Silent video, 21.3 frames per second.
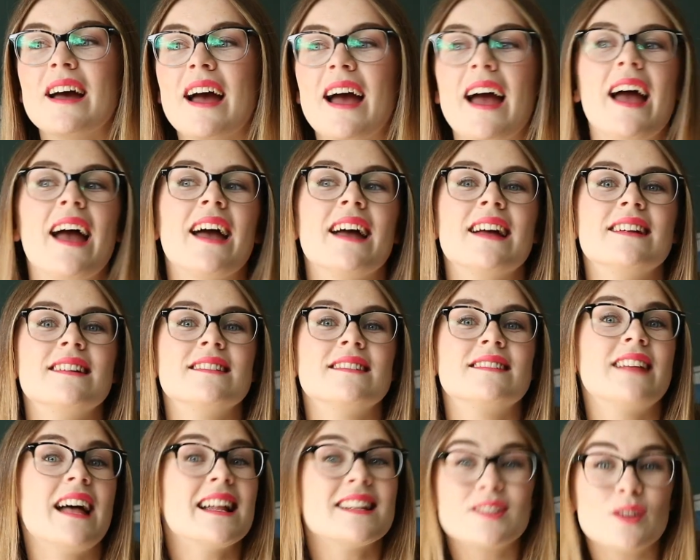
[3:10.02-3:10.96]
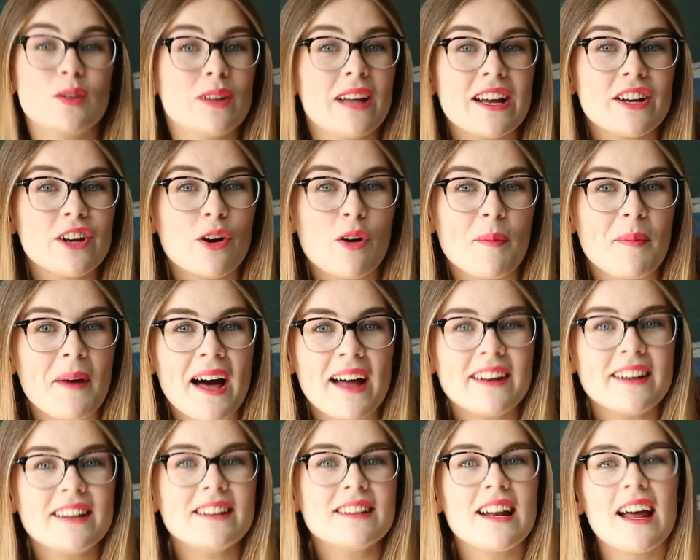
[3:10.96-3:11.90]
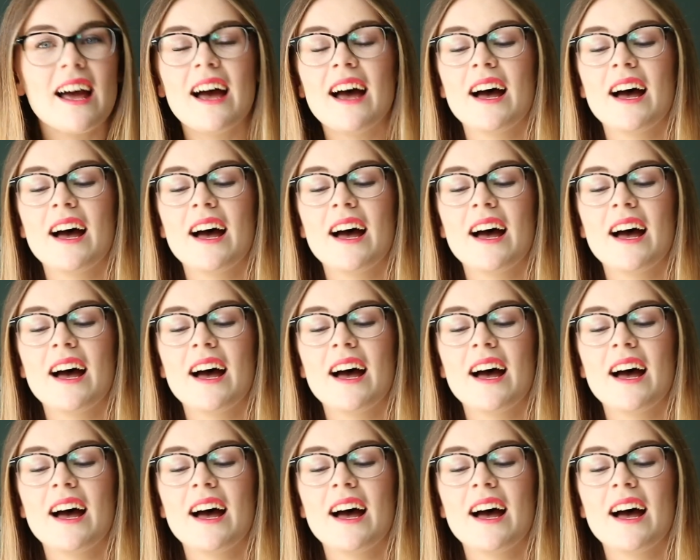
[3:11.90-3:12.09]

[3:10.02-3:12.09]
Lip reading: And that's all I know about it.